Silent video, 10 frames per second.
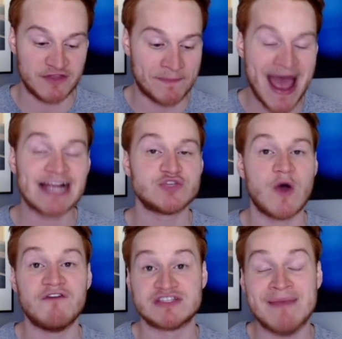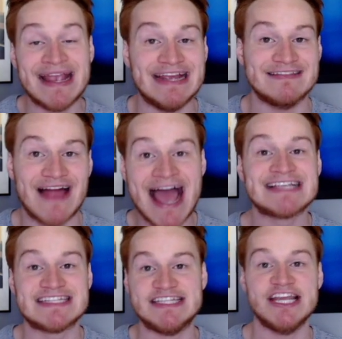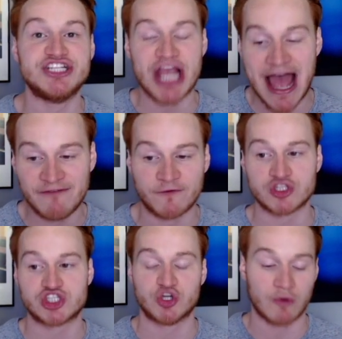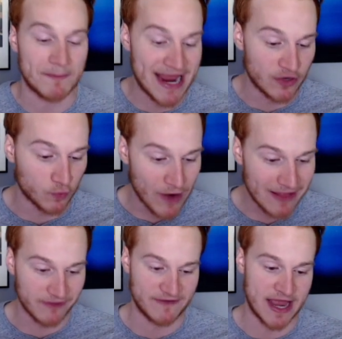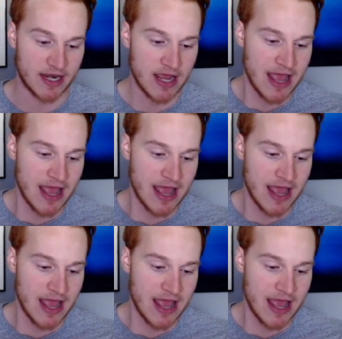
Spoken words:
The Pac-12 is making last-ditch efforts to remain relevant.